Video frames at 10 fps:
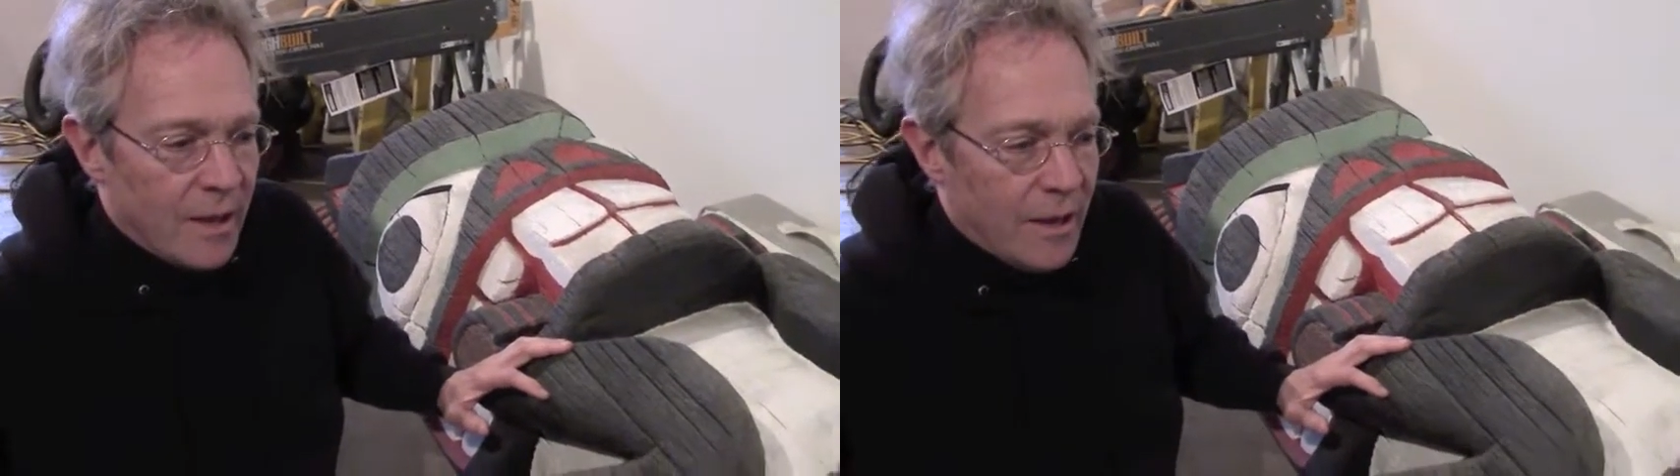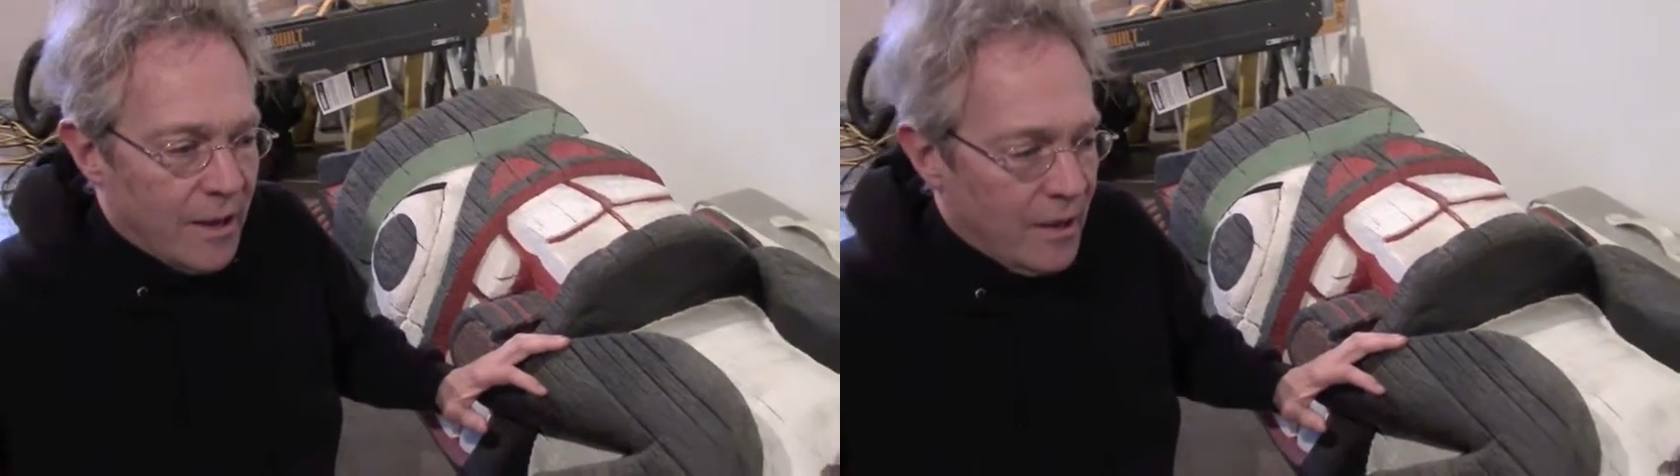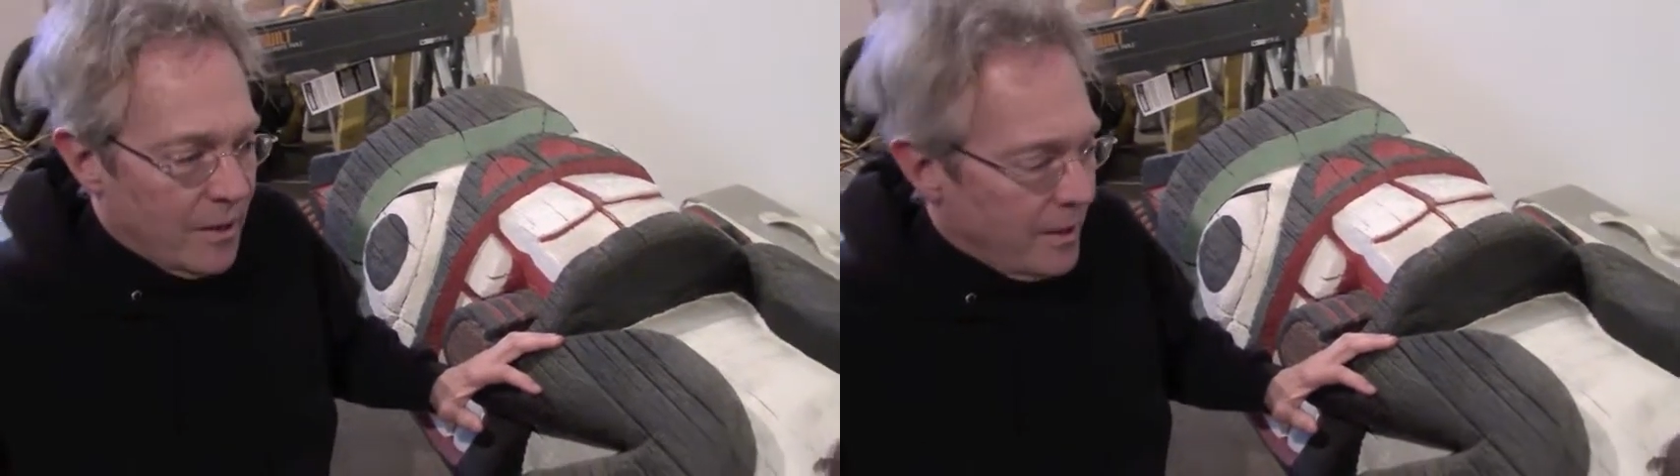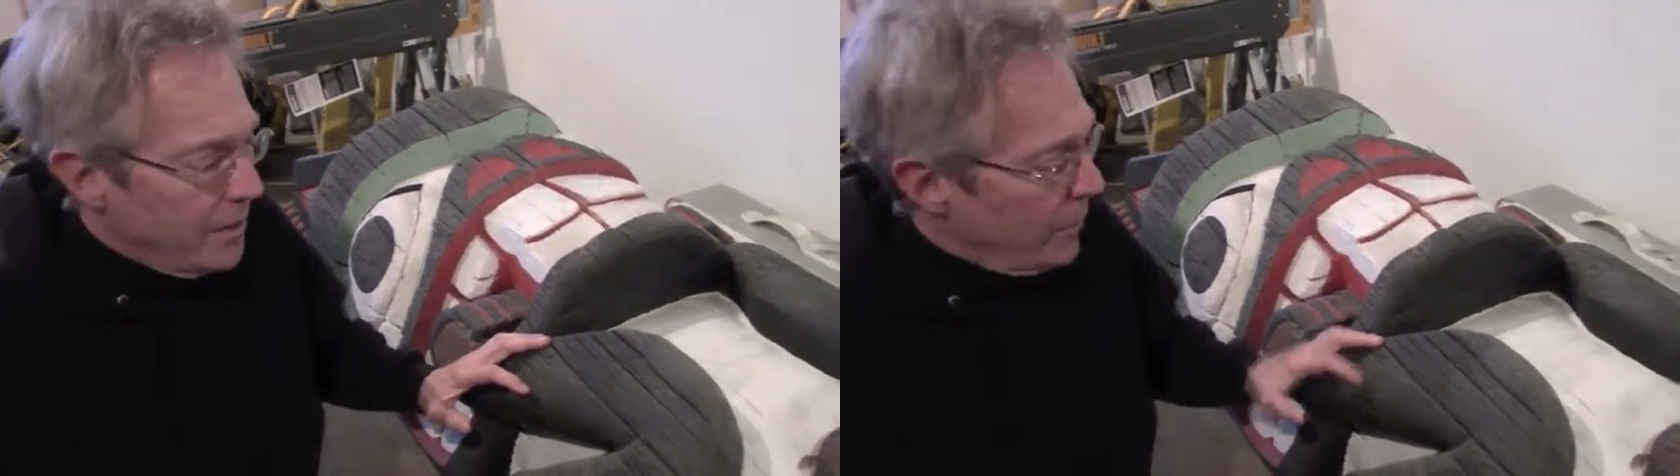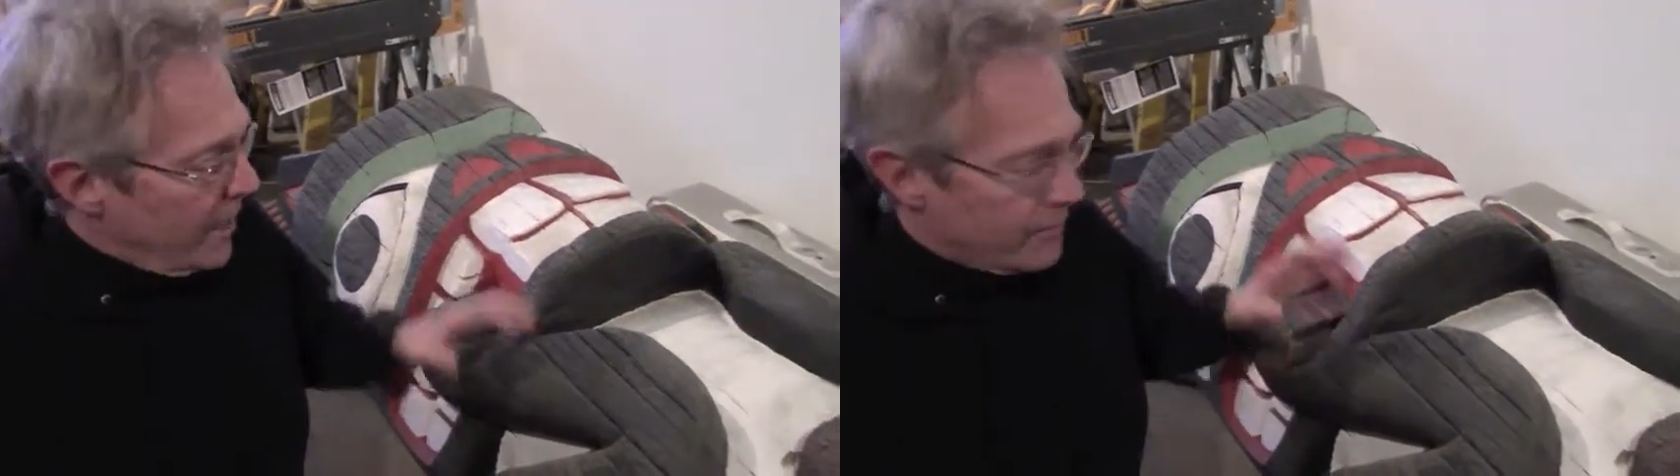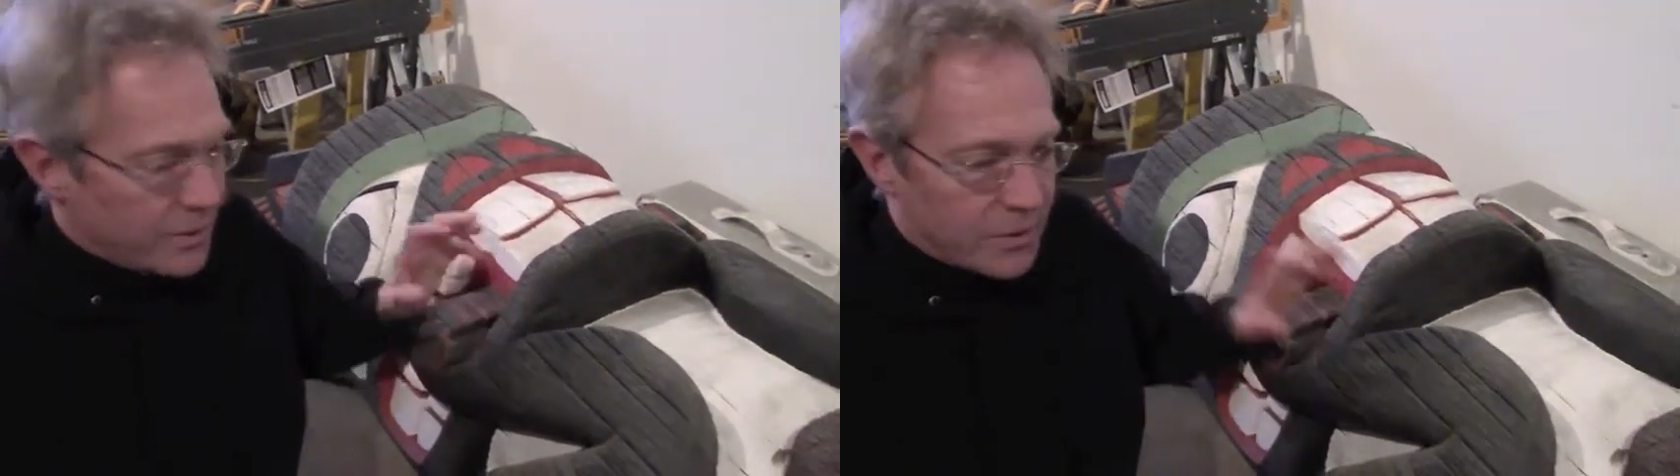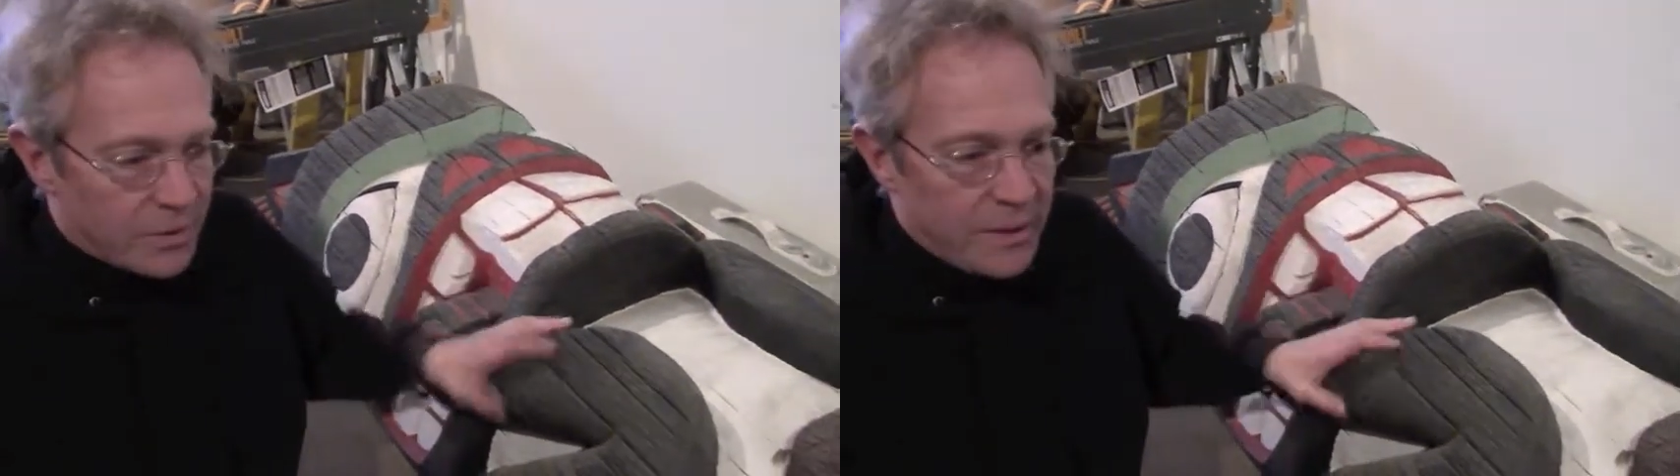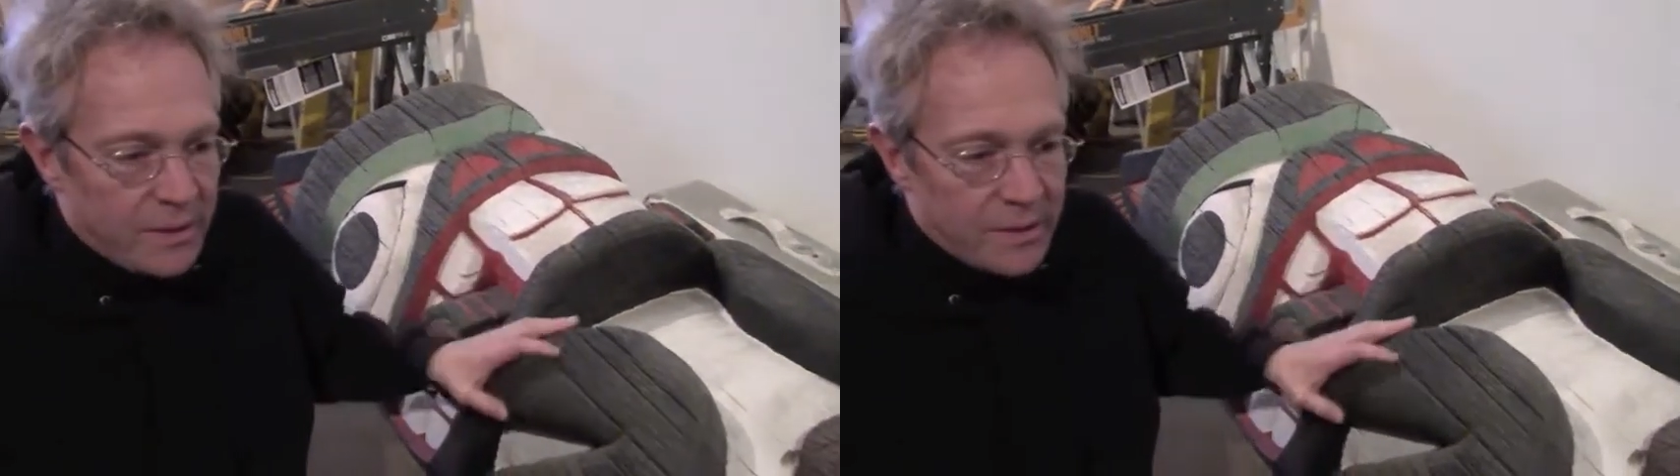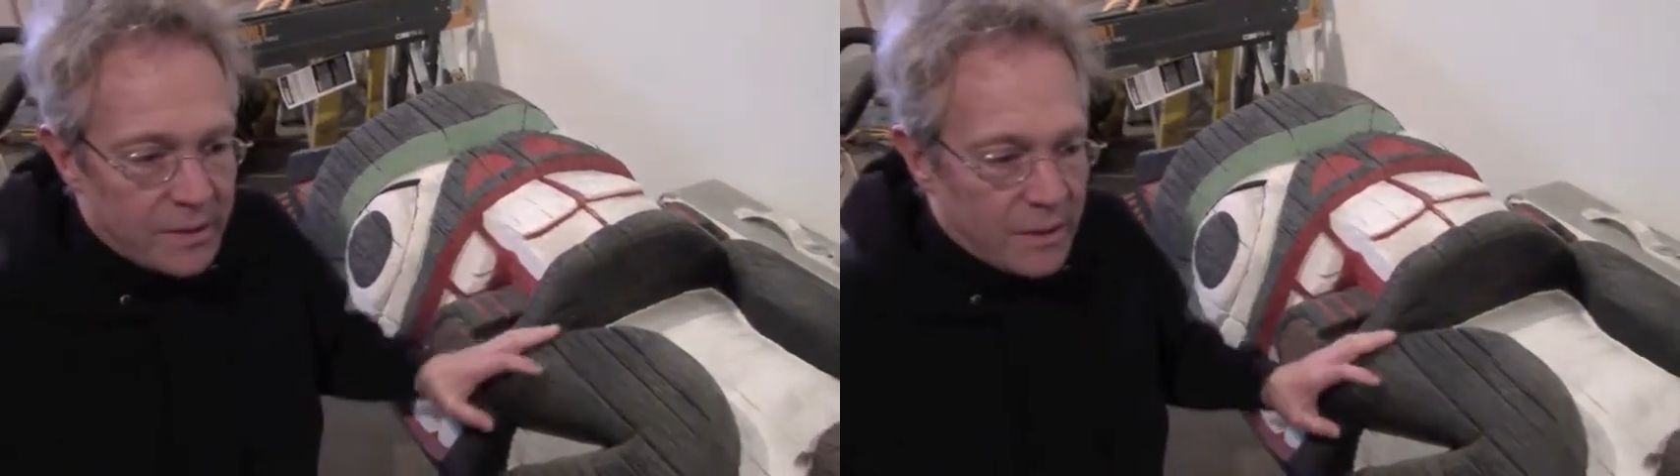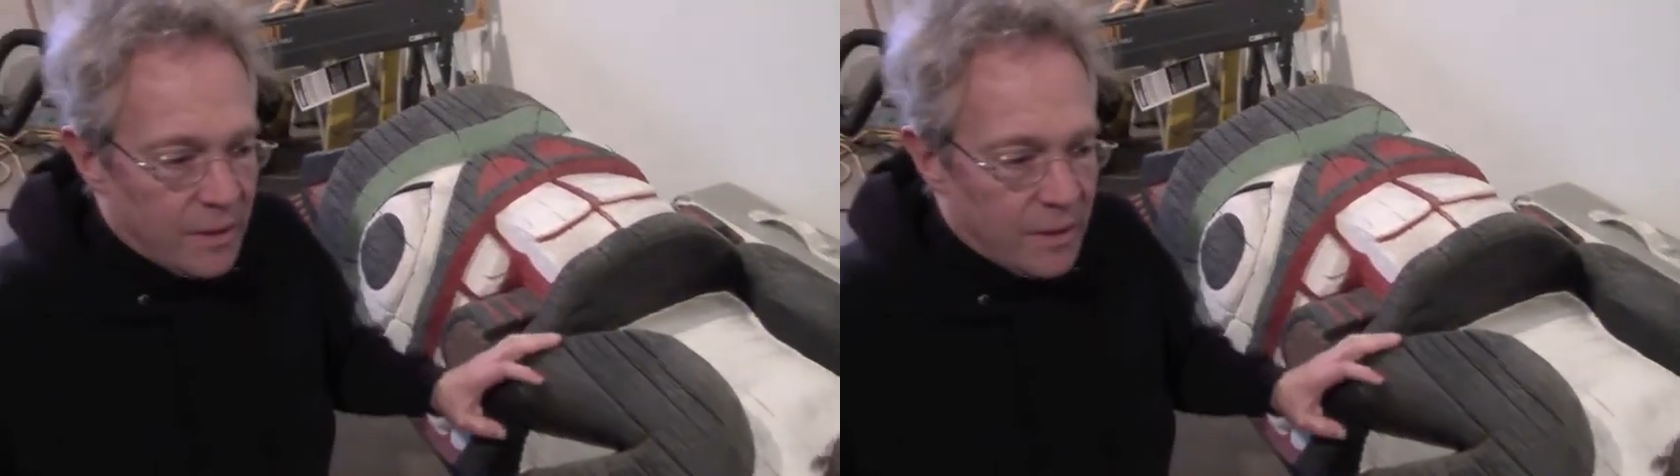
Anyway, after the cleaning,